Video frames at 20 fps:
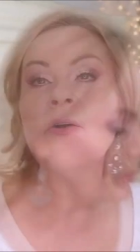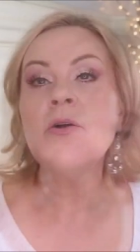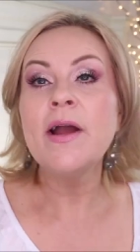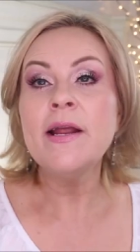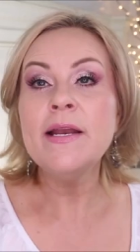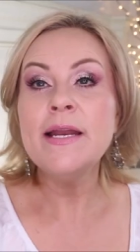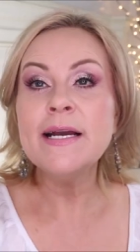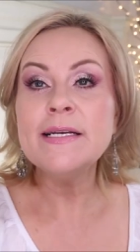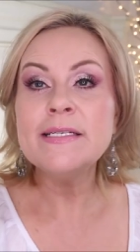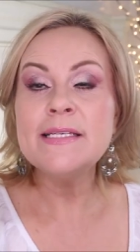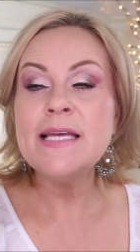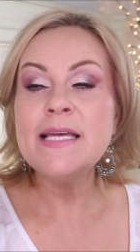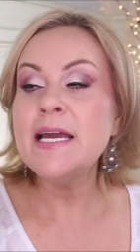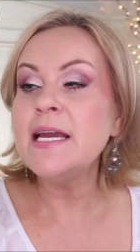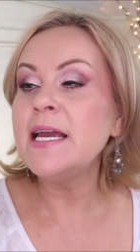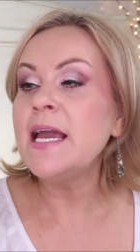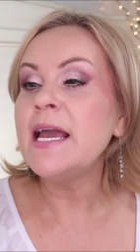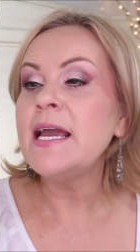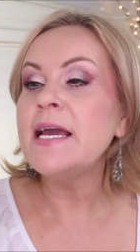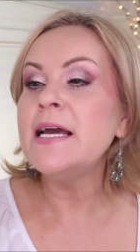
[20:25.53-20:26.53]
All right, next
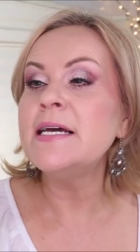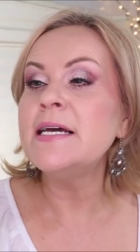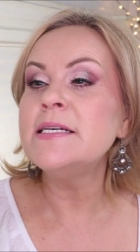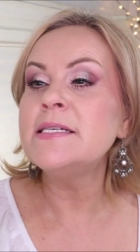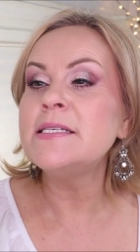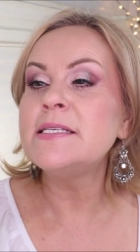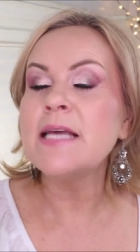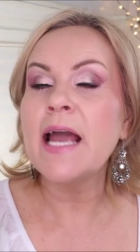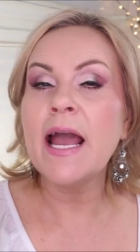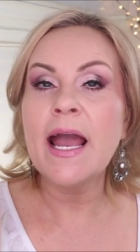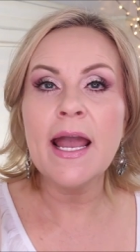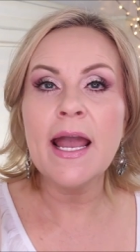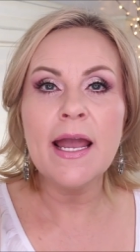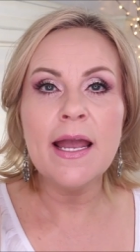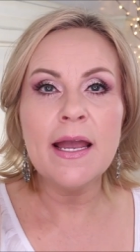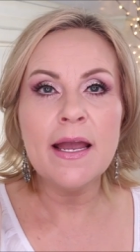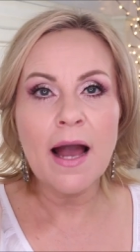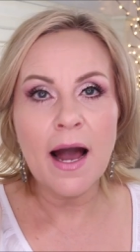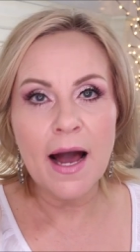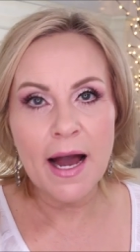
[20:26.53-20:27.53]
thing is
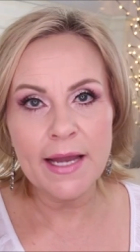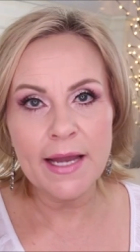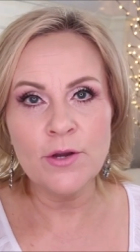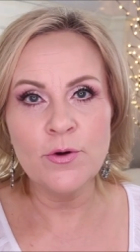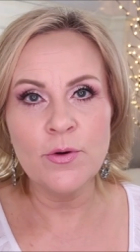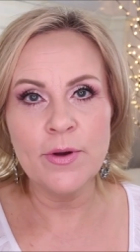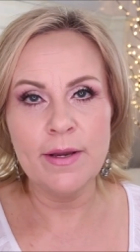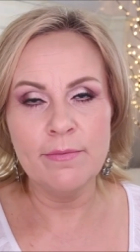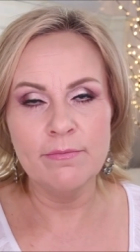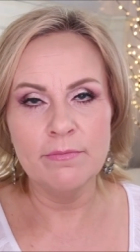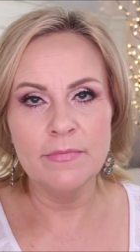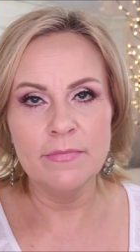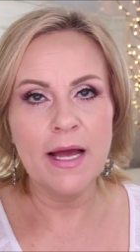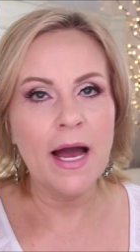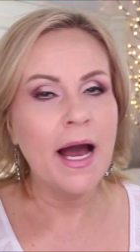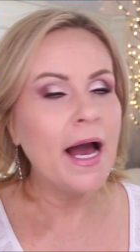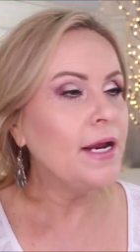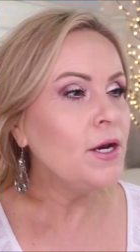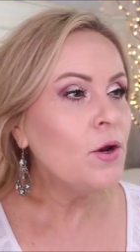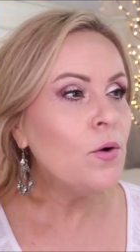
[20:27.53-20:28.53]
a eye cream.
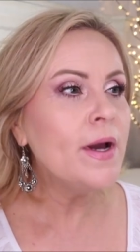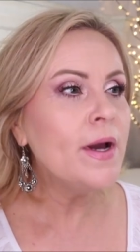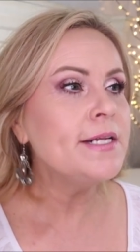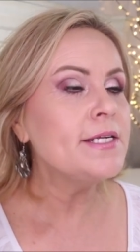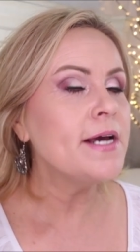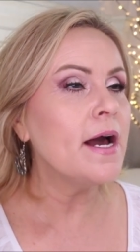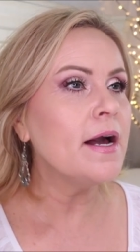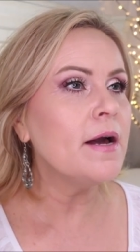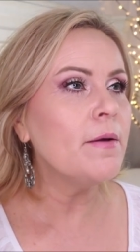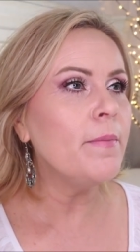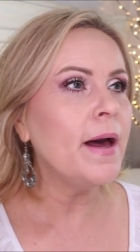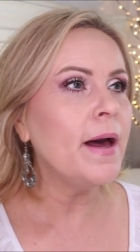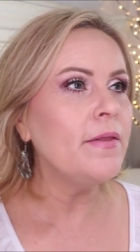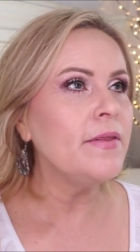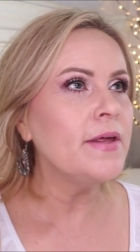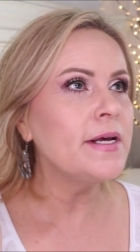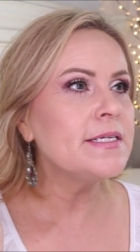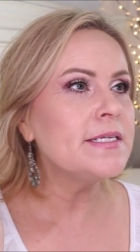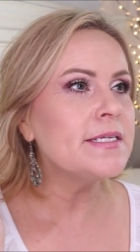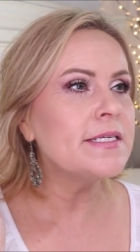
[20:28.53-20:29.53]
I know I talk about
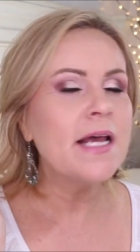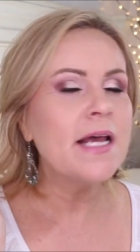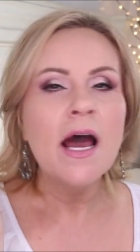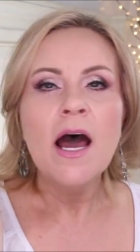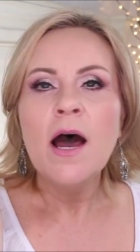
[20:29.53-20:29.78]
this,